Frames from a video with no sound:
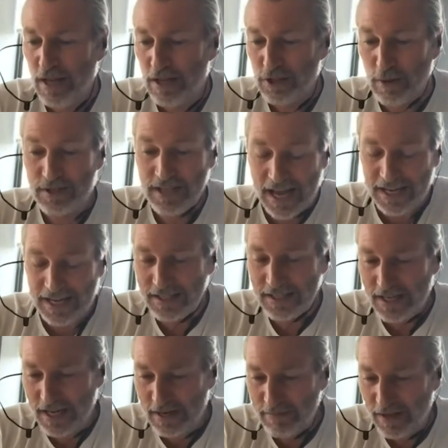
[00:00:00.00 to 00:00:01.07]
So I was
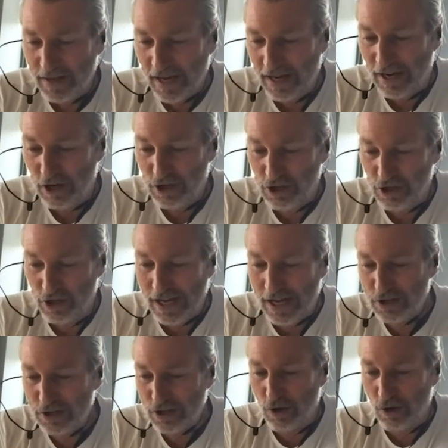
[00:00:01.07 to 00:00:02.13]
19, and I had a
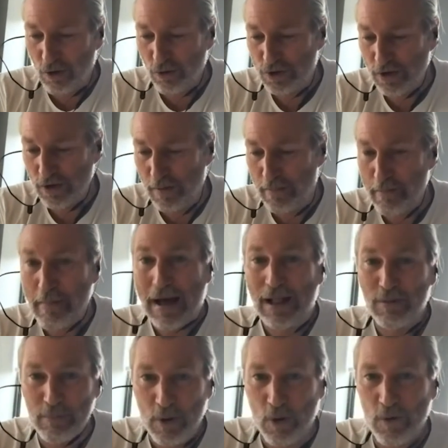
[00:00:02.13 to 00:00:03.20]
chance to go to
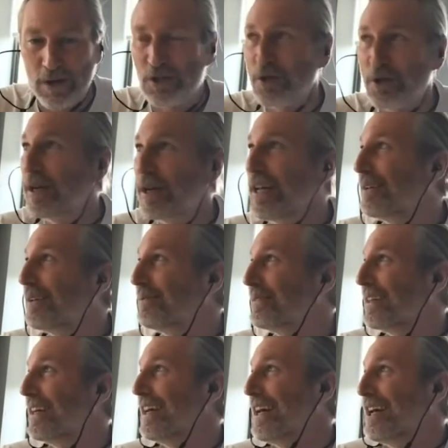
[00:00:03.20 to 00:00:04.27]
Malmo in Sweden.
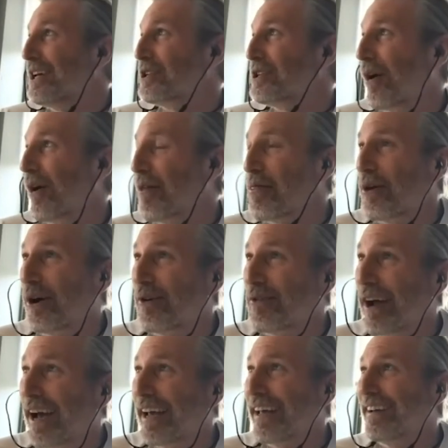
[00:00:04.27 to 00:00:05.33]
So I thought,
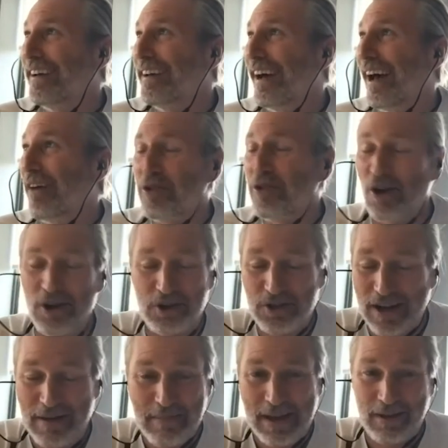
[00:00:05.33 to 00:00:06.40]
right, I've got to
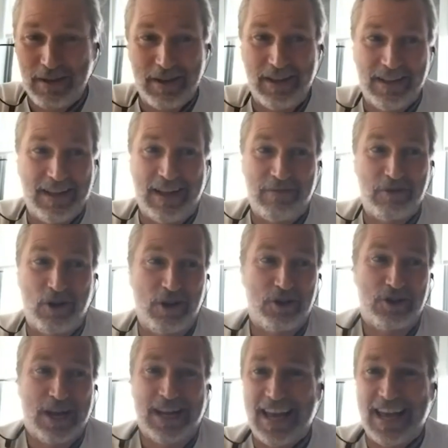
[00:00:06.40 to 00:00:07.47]
try
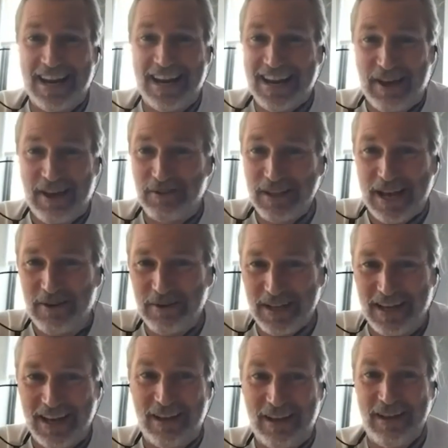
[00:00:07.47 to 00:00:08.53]
and get it nailed down
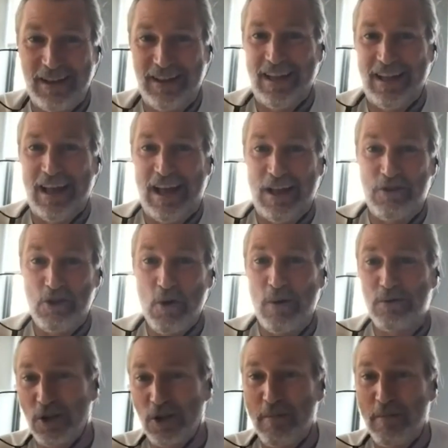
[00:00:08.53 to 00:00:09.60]
here. I knew I
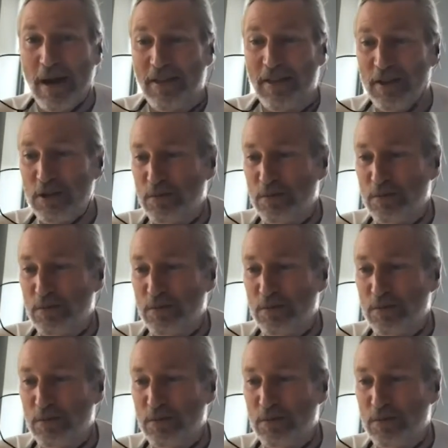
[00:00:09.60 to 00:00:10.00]
was going to marry this